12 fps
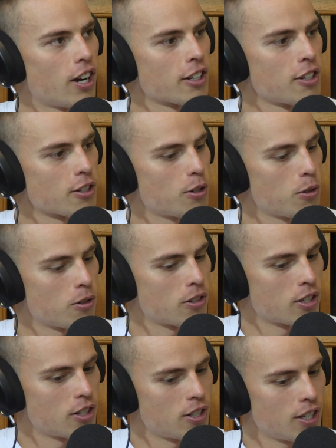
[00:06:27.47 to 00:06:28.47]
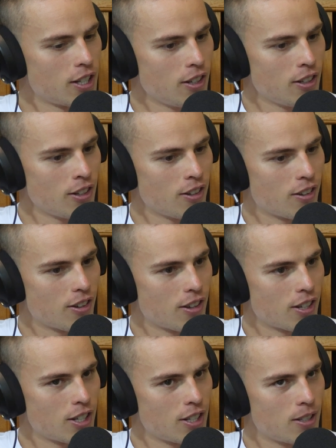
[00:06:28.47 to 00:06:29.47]
I got cornered in
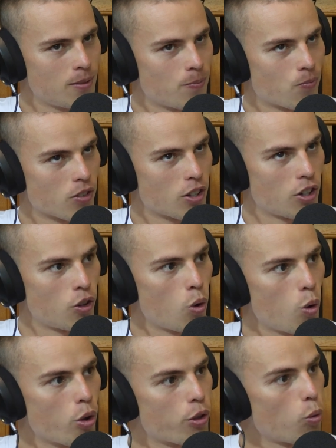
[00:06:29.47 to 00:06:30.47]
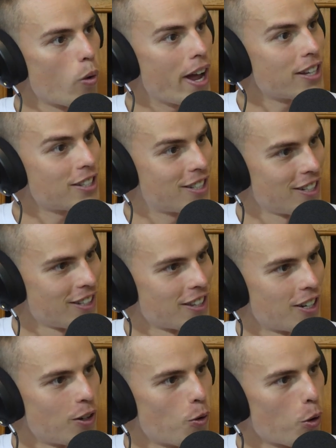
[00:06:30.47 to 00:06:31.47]
the northwest,
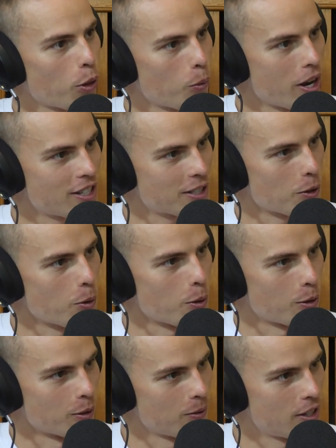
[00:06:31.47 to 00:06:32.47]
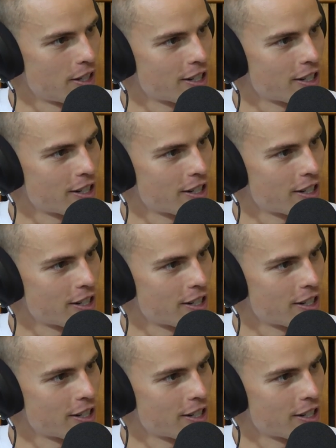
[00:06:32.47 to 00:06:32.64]
northwest corner of the